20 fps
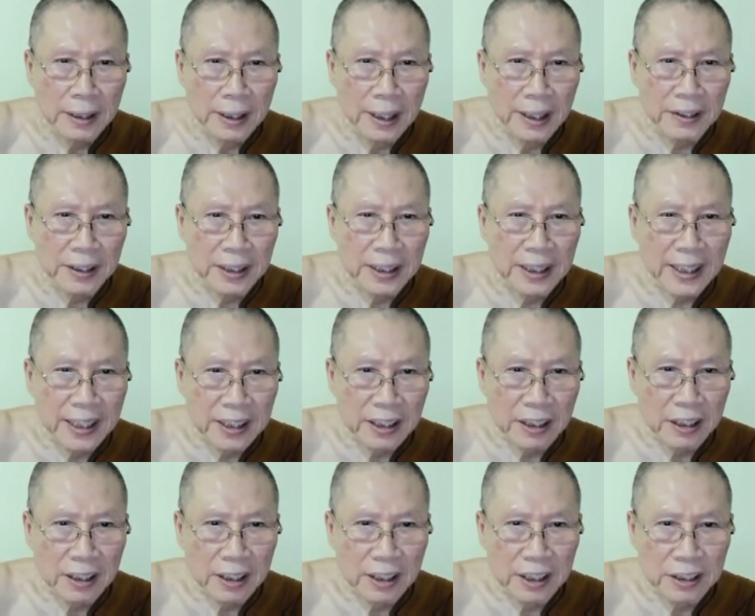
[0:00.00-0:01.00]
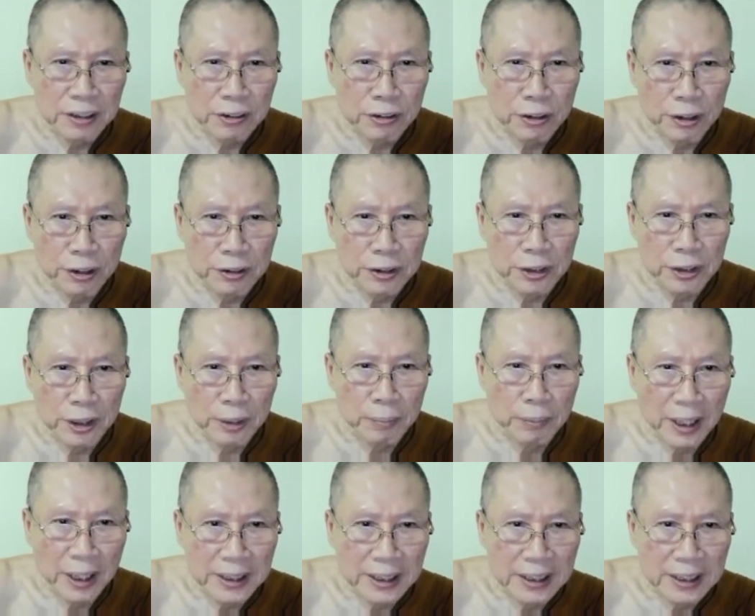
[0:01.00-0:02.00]
Nothing can control your
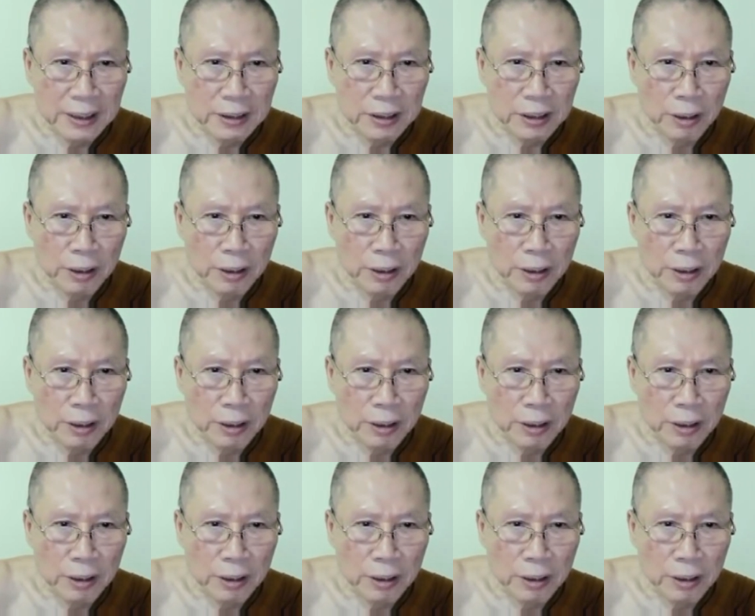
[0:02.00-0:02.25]
body,